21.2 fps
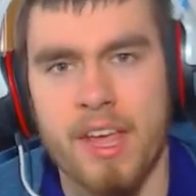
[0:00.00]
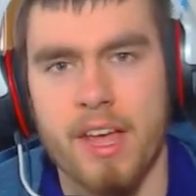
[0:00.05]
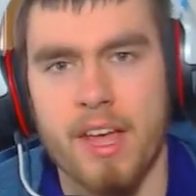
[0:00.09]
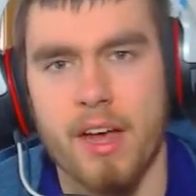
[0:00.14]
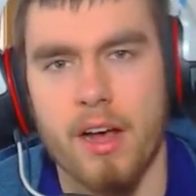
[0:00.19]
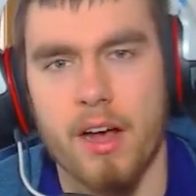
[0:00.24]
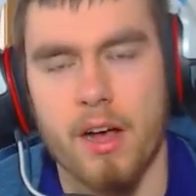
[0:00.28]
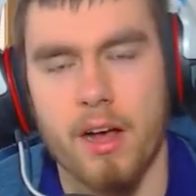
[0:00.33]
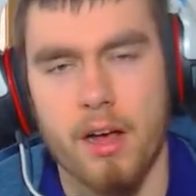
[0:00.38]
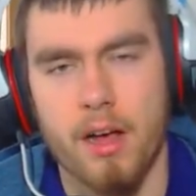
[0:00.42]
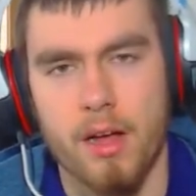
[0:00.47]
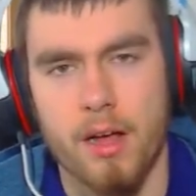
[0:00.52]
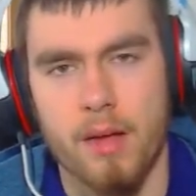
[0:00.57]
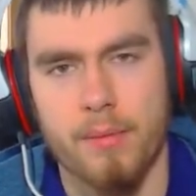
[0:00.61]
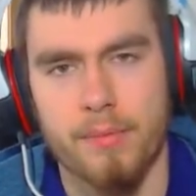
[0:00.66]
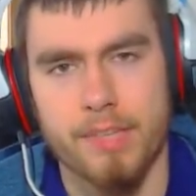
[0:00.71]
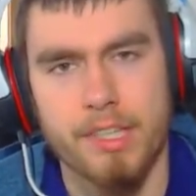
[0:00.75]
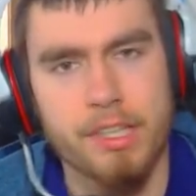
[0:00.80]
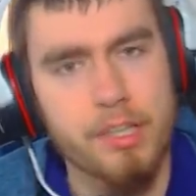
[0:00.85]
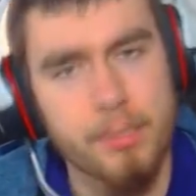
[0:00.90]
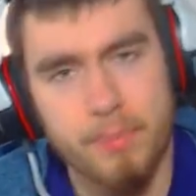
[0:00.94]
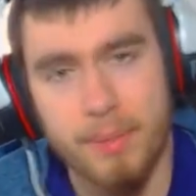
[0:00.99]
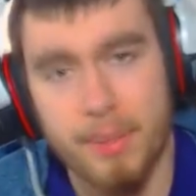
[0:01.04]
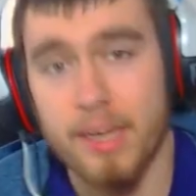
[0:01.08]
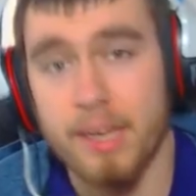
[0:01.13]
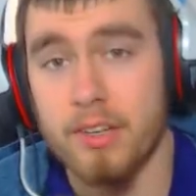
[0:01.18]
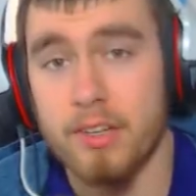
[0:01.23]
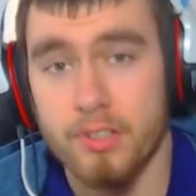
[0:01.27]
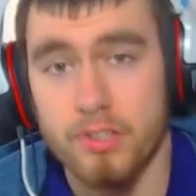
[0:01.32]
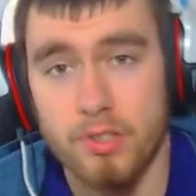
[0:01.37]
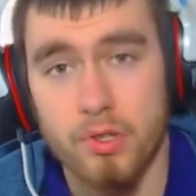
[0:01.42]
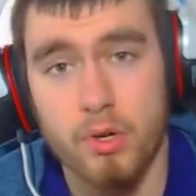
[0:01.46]
um, you can pick
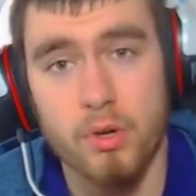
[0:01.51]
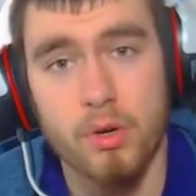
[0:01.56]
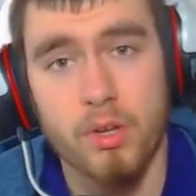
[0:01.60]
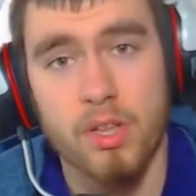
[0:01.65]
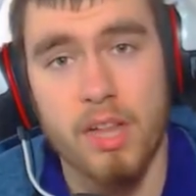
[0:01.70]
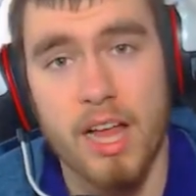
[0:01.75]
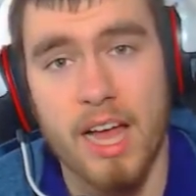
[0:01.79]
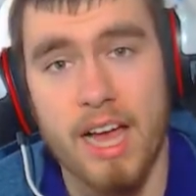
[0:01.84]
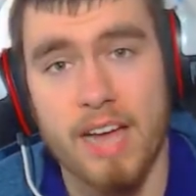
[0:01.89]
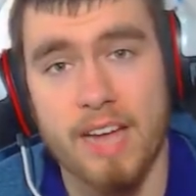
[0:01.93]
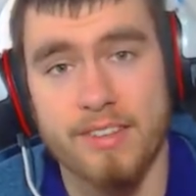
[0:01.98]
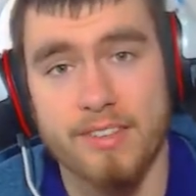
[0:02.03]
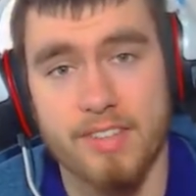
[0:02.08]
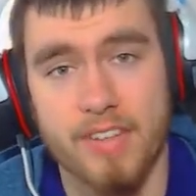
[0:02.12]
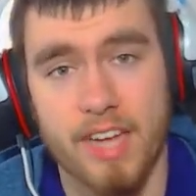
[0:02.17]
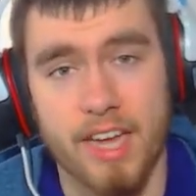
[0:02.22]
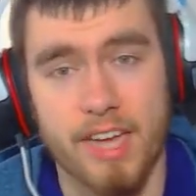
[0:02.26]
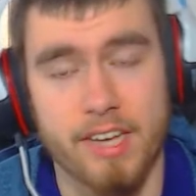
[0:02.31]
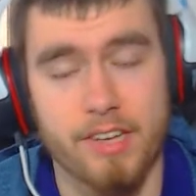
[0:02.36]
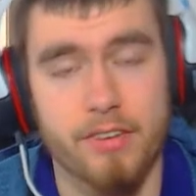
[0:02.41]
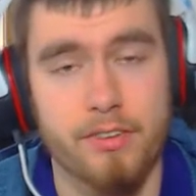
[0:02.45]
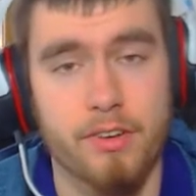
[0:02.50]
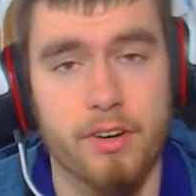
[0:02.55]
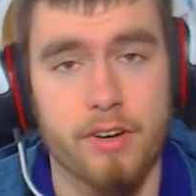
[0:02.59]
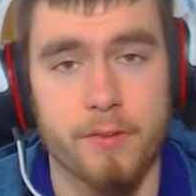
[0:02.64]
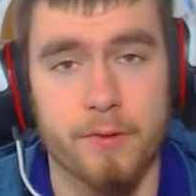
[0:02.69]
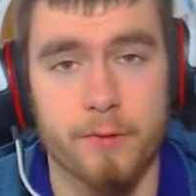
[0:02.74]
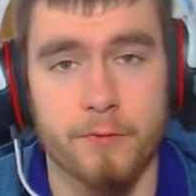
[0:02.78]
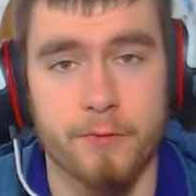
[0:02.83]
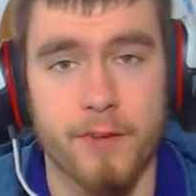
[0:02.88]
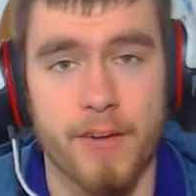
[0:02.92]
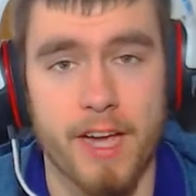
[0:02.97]
an assault class and you don't have
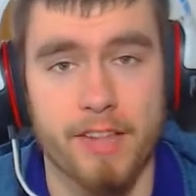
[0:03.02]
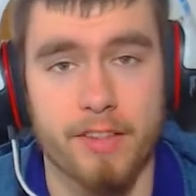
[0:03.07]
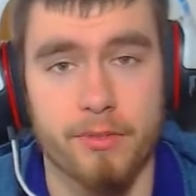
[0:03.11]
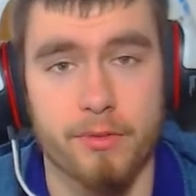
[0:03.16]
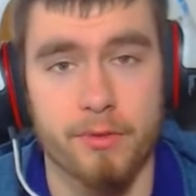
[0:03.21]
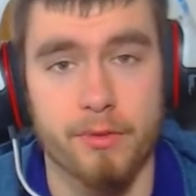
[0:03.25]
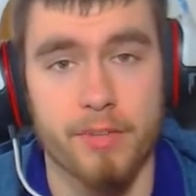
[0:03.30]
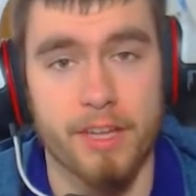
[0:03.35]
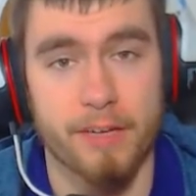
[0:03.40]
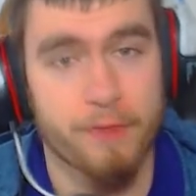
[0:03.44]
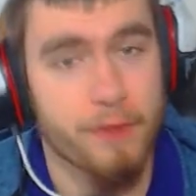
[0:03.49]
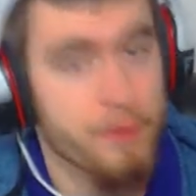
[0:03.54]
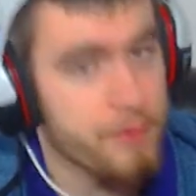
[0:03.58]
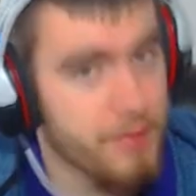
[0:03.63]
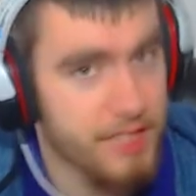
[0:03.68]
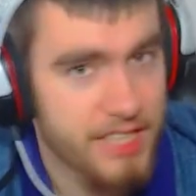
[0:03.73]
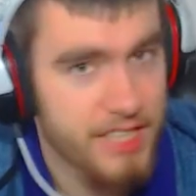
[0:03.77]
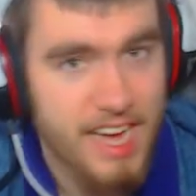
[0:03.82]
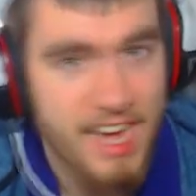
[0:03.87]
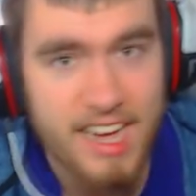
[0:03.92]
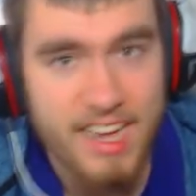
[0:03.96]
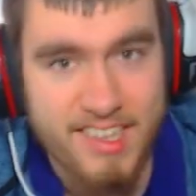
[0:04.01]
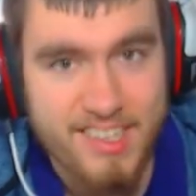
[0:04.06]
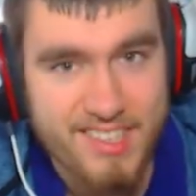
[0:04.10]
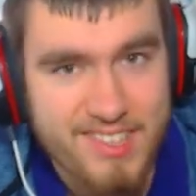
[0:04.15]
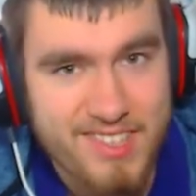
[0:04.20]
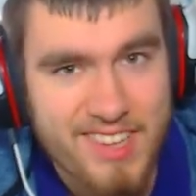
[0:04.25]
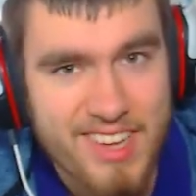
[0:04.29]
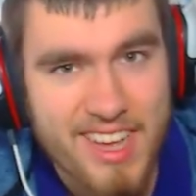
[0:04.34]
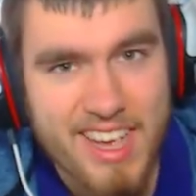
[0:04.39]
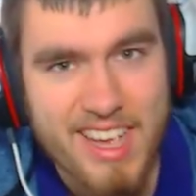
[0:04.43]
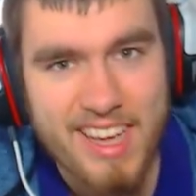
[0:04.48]
to fight through like 50
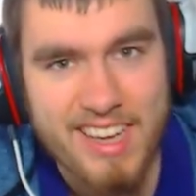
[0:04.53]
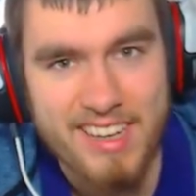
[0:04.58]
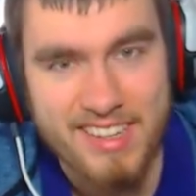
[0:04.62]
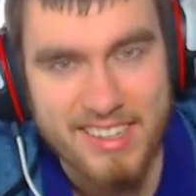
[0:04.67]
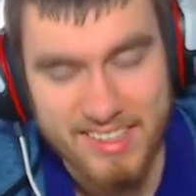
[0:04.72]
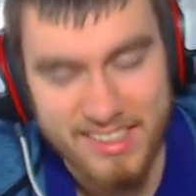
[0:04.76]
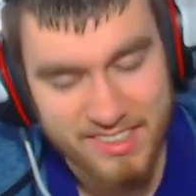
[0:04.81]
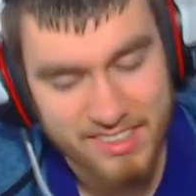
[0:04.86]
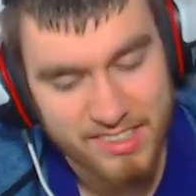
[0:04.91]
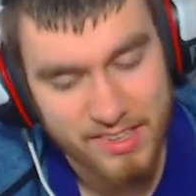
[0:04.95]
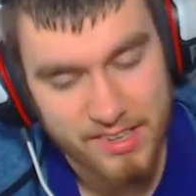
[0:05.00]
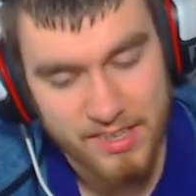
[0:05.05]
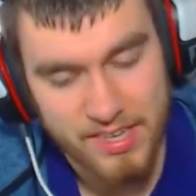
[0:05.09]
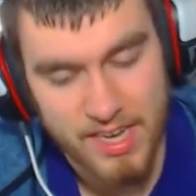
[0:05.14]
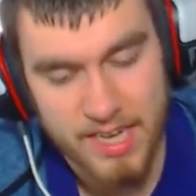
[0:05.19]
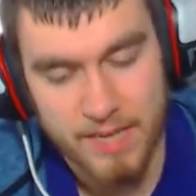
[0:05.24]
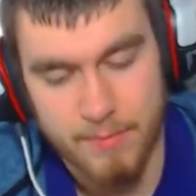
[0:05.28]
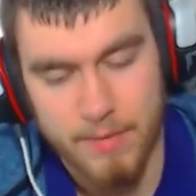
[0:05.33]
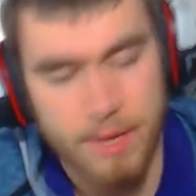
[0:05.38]
guys to get to the tank.